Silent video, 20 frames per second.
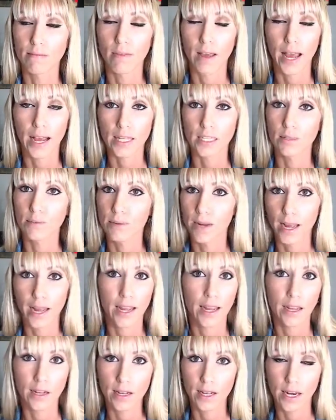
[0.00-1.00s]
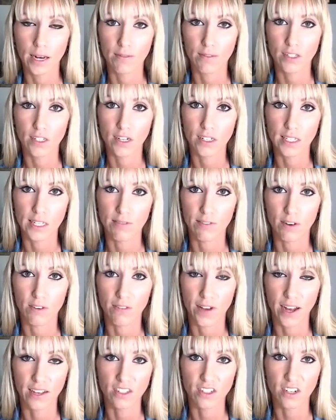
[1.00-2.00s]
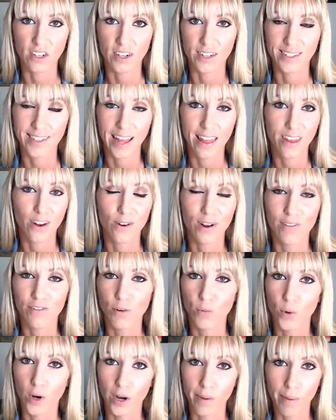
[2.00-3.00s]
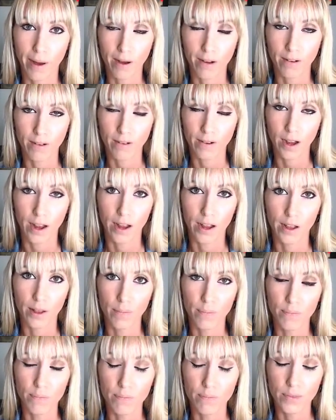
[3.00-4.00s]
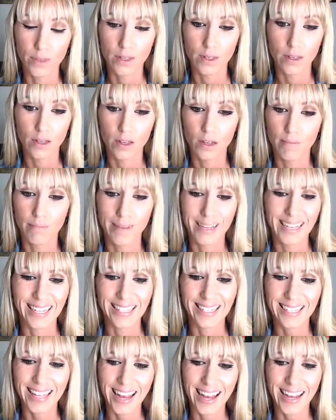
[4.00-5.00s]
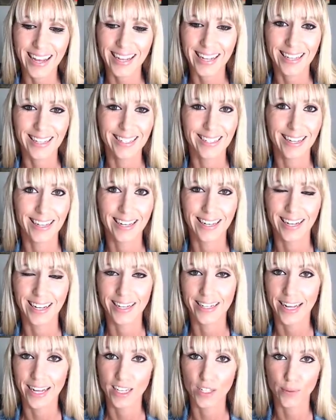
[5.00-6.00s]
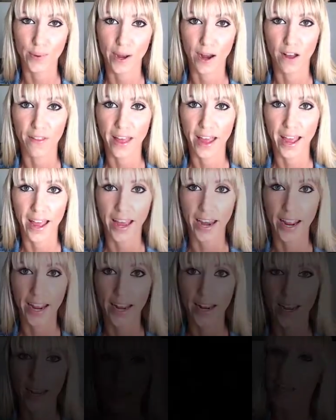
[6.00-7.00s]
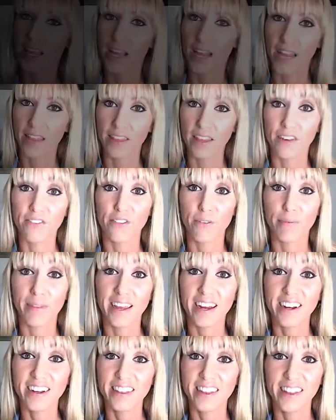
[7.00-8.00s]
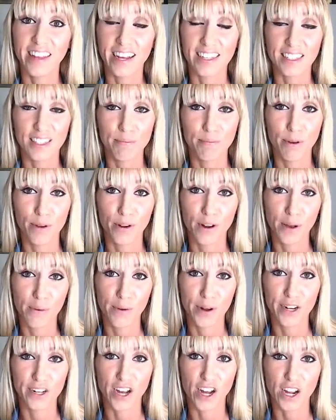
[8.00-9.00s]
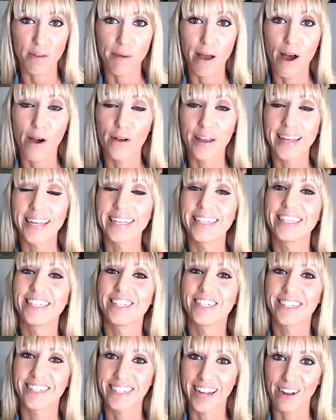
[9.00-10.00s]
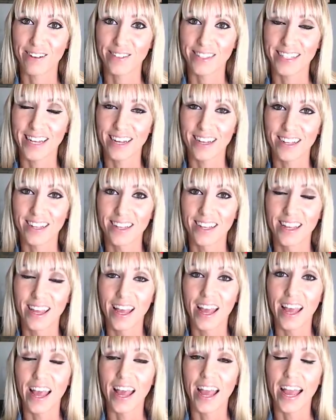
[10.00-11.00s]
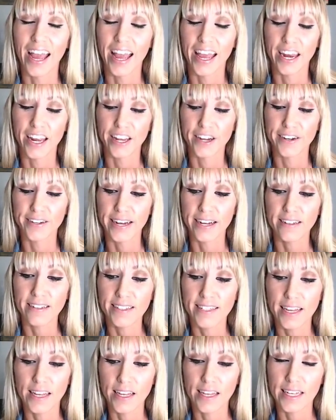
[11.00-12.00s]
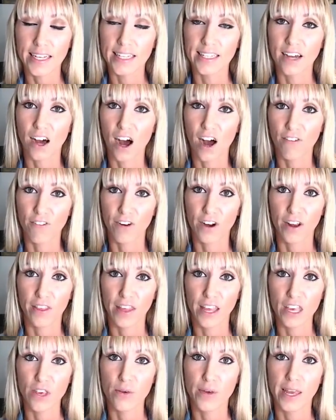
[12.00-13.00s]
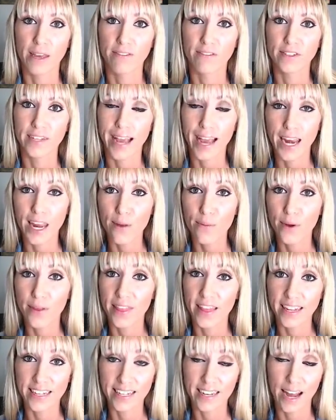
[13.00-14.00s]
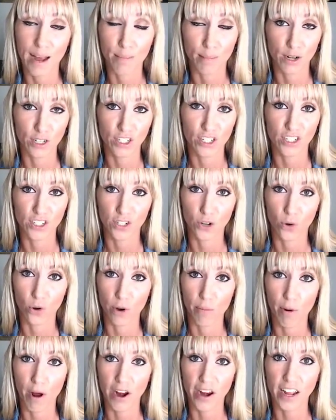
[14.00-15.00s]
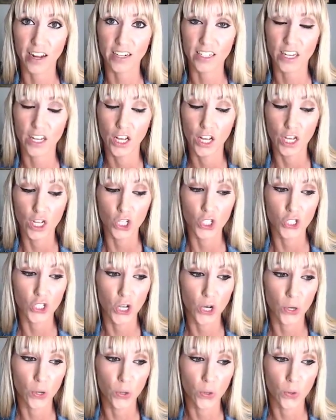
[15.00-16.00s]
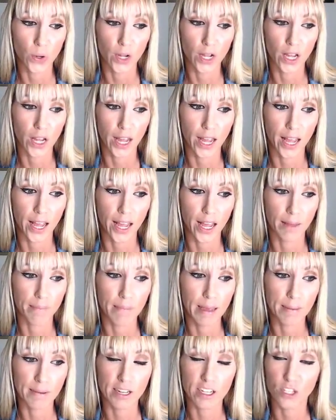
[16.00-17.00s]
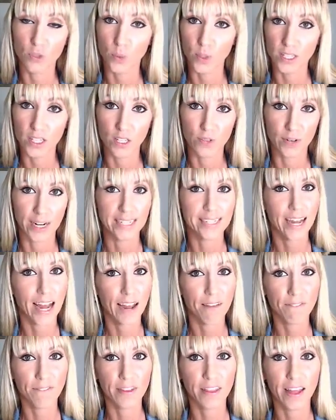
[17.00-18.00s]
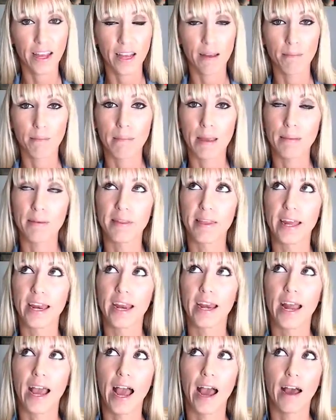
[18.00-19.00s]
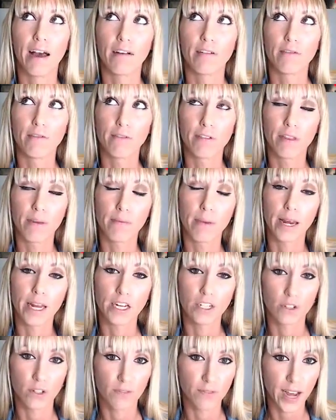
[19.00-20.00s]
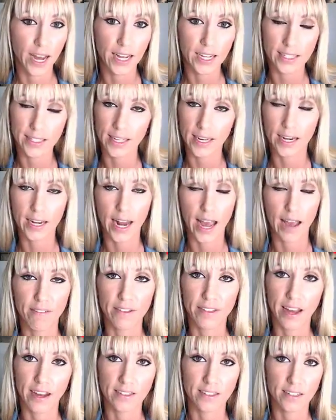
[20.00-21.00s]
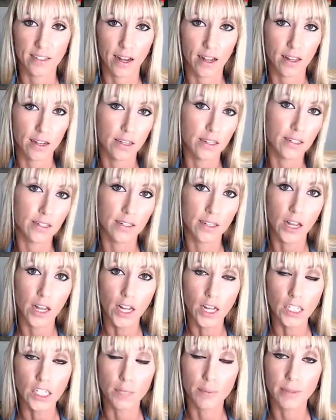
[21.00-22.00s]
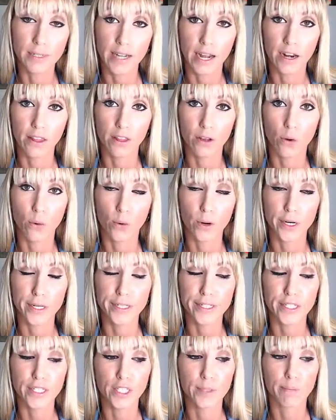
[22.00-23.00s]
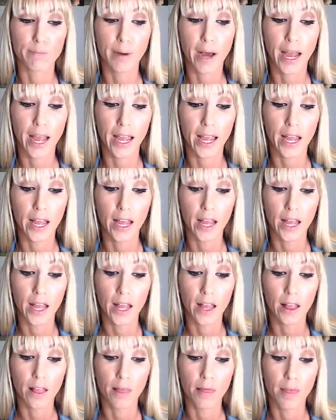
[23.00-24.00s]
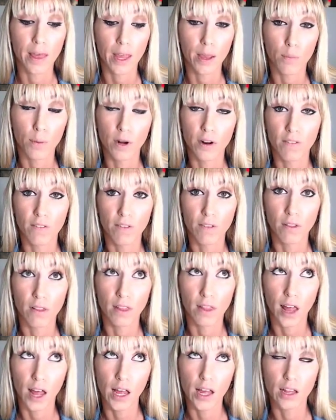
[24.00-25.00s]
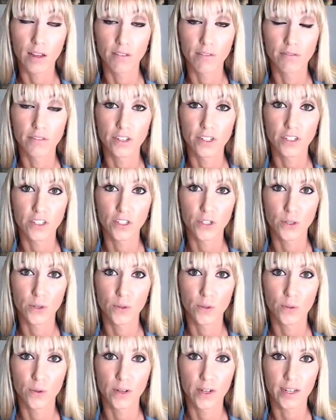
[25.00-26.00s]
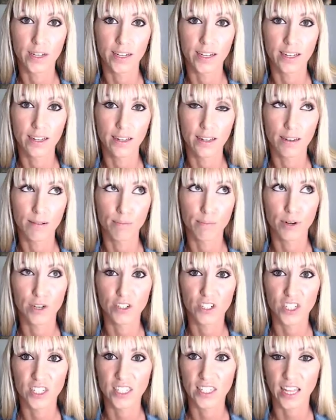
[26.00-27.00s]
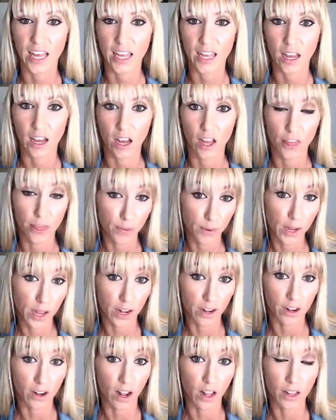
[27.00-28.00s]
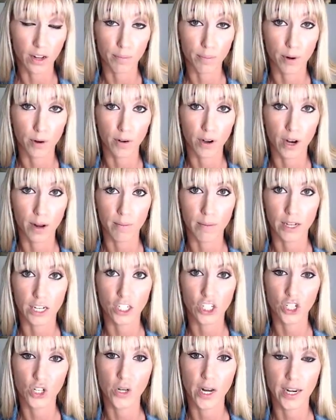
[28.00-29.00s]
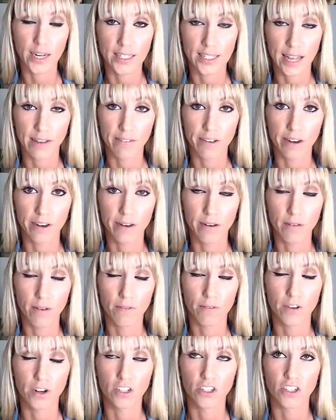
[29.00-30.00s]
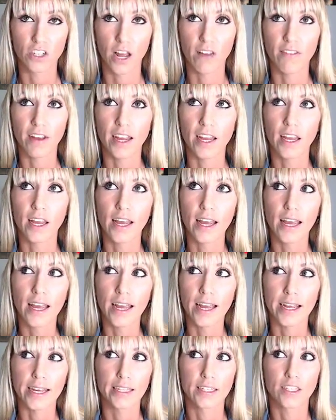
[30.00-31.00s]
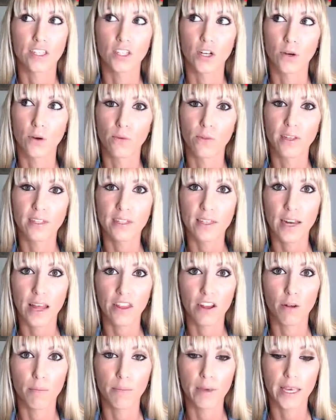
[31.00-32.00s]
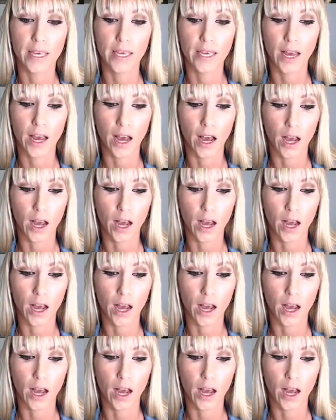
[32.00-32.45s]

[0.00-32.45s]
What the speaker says: expedite getting results even faster, because now they don't have to worry about making slides, and it takes away all that headache. And then from there, the last component I want to talk about is your downsell. And your downsell is an offer that you give to anyone that did not purchase your core product. So maybe it just wasn't the right time for them. Maybe they didn't have the money to invest. They didn't $1,000 to put down in the course, but they would have loved to purchase like a $300 program, like a $297 version of it. And so this can either be